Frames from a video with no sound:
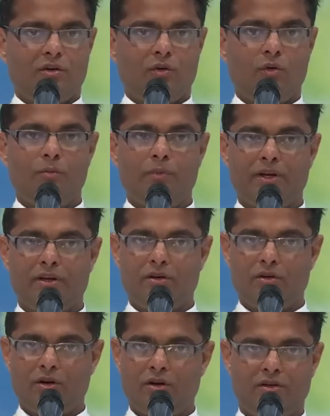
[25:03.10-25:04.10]
oh my
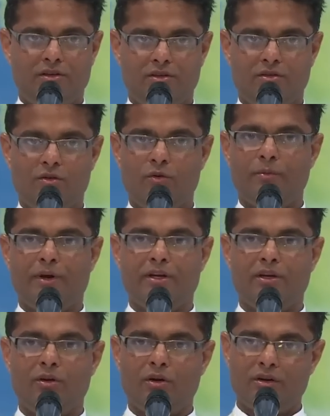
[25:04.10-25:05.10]
God, oh
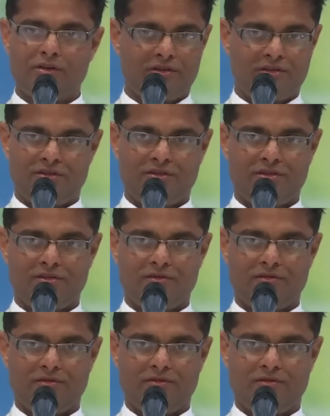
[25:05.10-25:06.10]
my gosh.
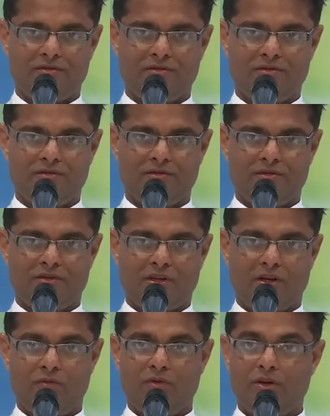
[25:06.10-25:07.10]

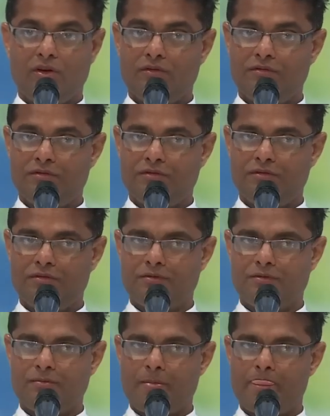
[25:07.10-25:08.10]
And one
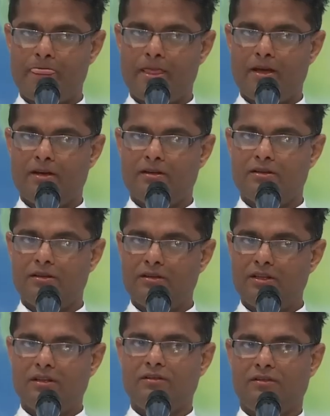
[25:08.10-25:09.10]
of the
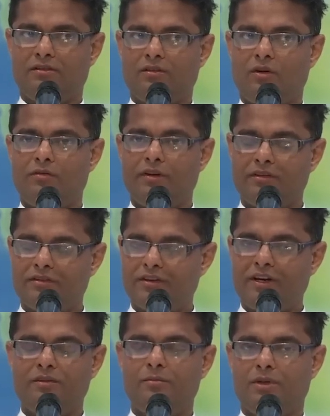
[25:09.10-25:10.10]
things of
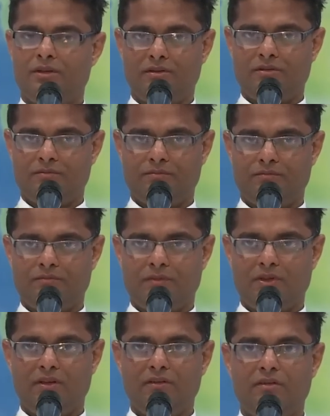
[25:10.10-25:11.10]
excitement
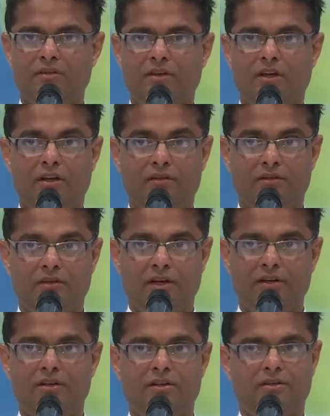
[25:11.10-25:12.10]
is
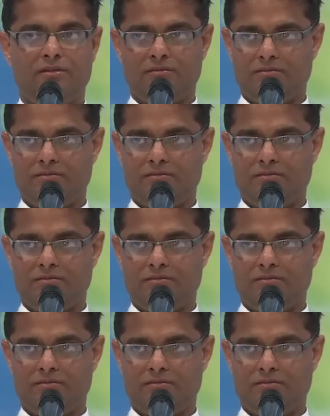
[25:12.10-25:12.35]
anxiety.